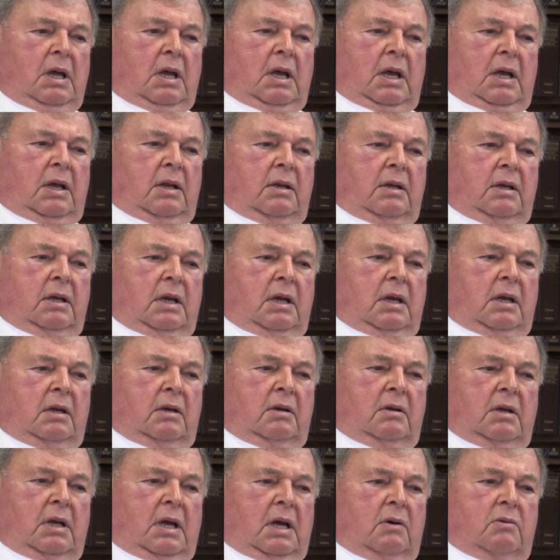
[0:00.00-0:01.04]
and
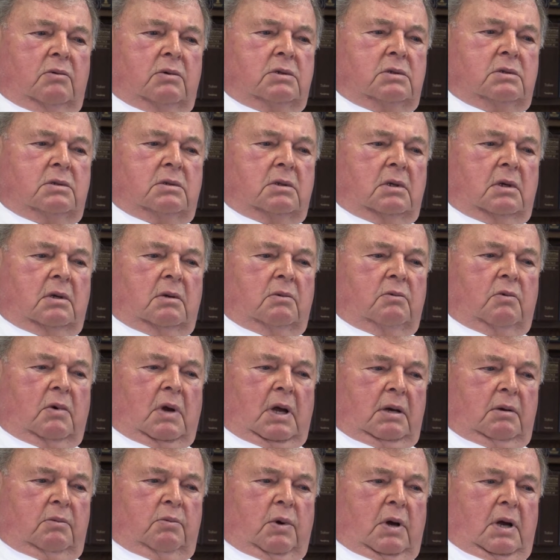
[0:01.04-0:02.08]
and that was uh,
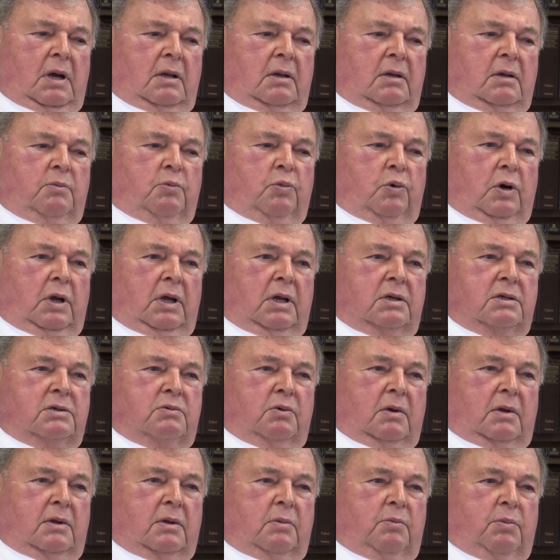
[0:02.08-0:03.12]
right by the bridge
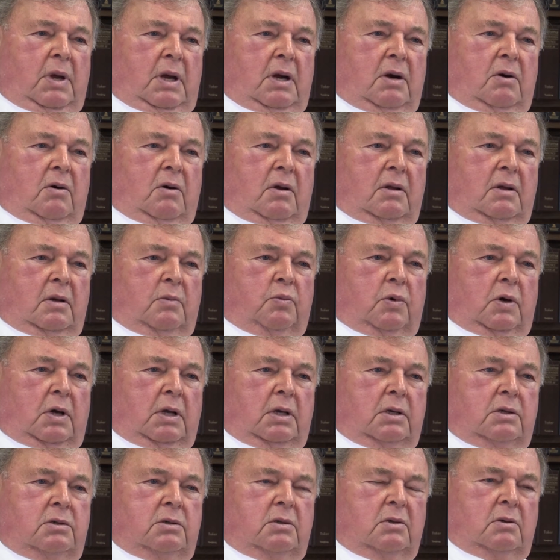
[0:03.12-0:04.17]
with the bear on the
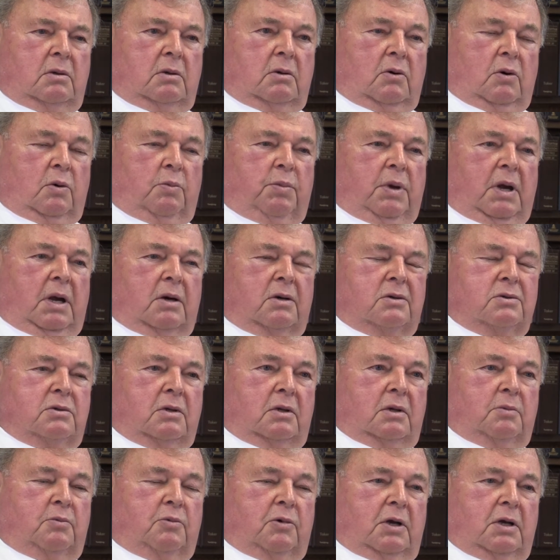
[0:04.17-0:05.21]
bridge or bears
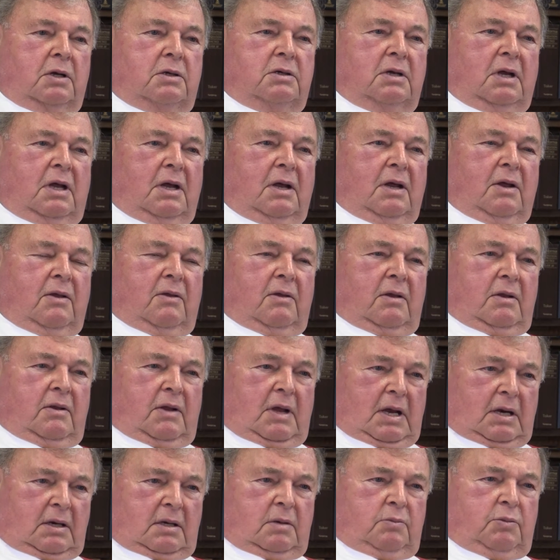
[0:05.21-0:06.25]
on the bridge.
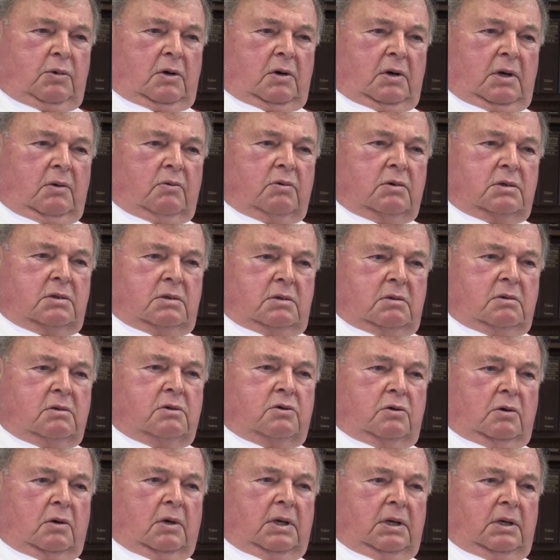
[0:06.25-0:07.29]
That community was
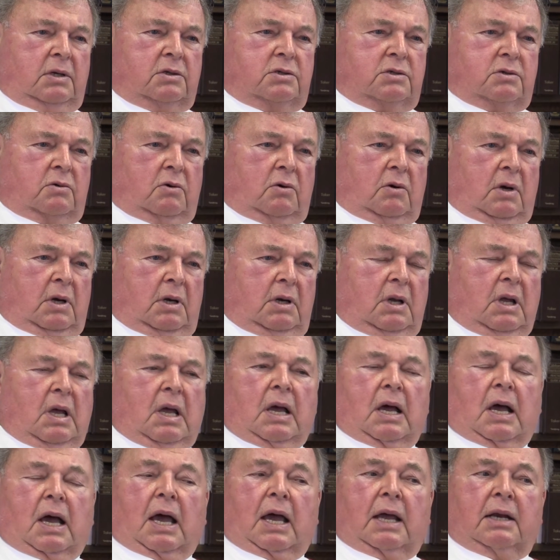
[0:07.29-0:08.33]
truly destroyed.
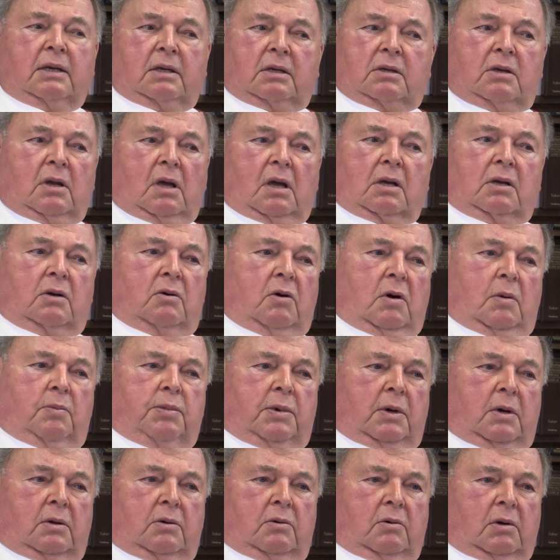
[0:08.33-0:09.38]
I did not go up
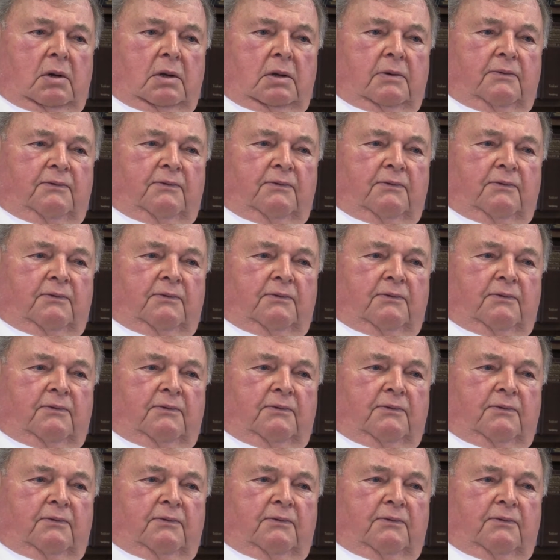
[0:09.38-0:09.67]
there during the